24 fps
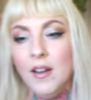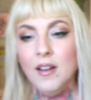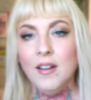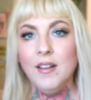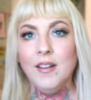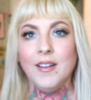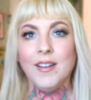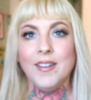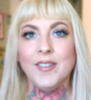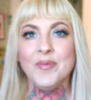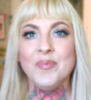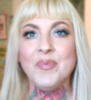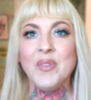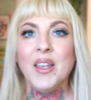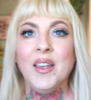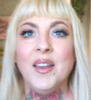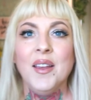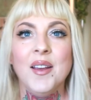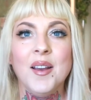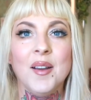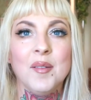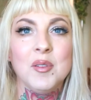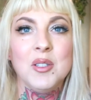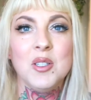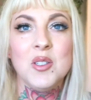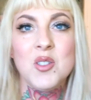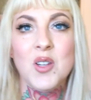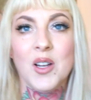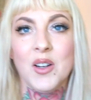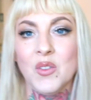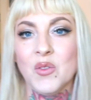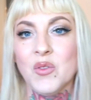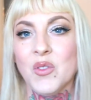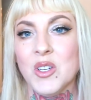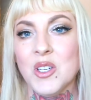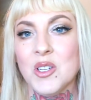I'm gonna try
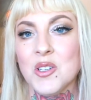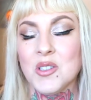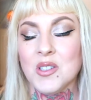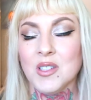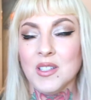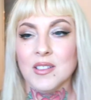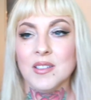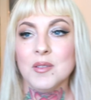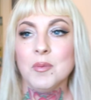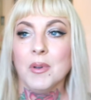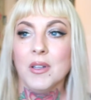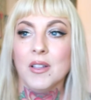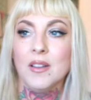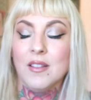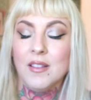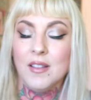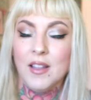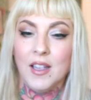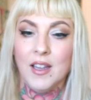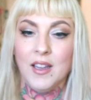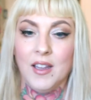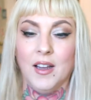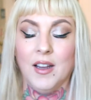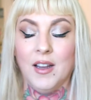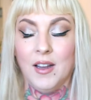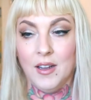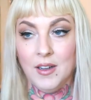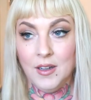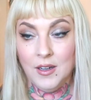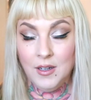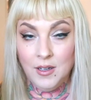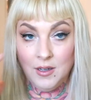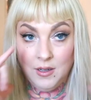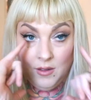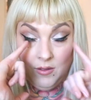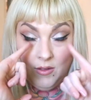to finish this, but they
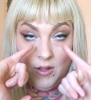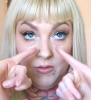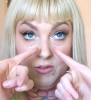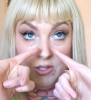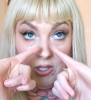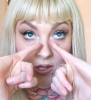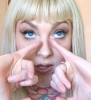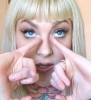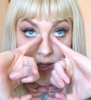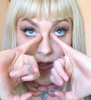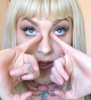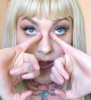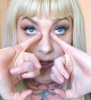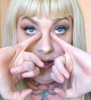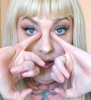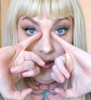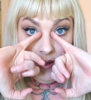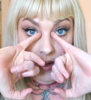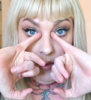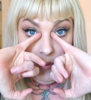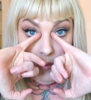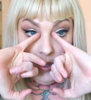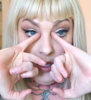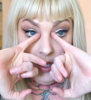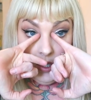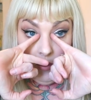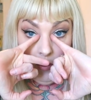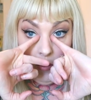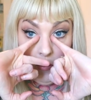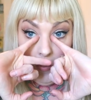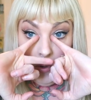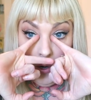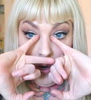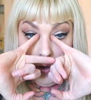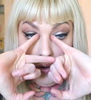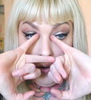love to just sit in that window
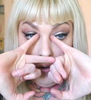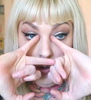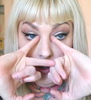and bark.